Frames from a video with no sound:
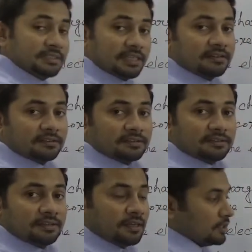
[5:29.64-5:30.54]
the center.
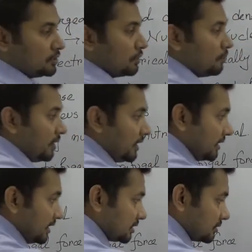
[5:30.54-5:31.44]
So
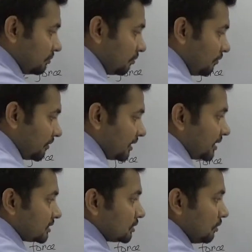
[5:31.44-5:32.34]
when it's moving
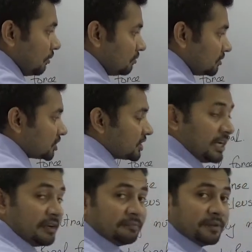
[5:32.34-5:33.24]
its own
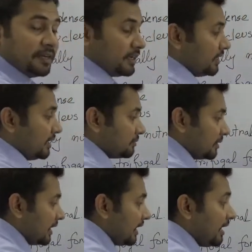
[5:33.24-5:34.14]
shape, it
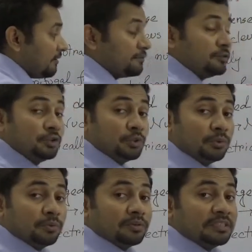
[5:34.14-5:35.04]
will have
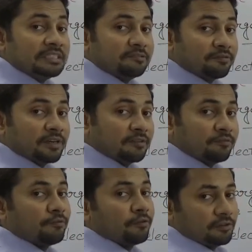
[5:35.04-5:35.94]
two different
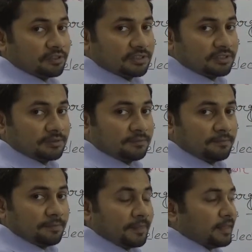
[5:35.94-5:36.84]
forces.
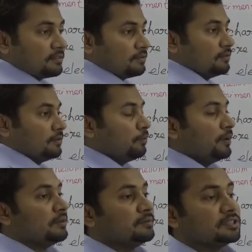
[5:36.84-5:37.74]
So
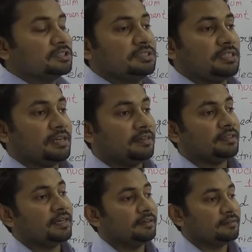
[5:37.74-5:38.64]
when we see
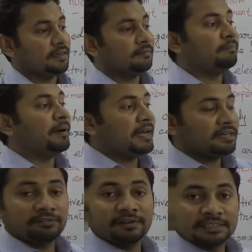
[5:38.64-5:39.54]
that a
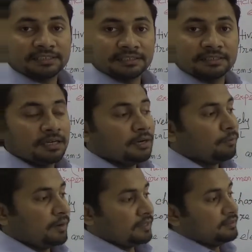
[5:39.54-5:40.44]
bike racing,
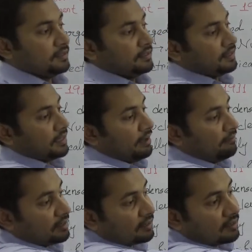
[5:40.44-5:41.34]
when they're
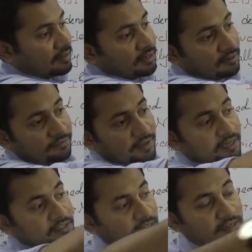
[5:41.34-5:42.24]
having a curve
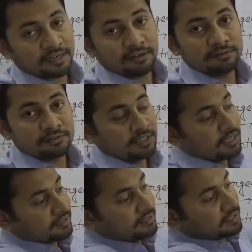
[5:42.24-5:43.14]
and turn around,
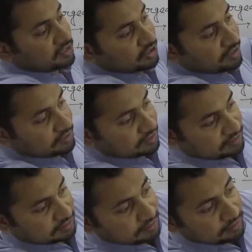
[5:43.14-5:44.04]
they're
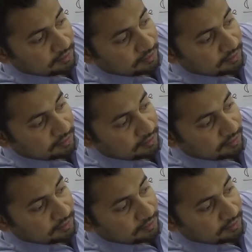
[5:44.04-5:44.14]
just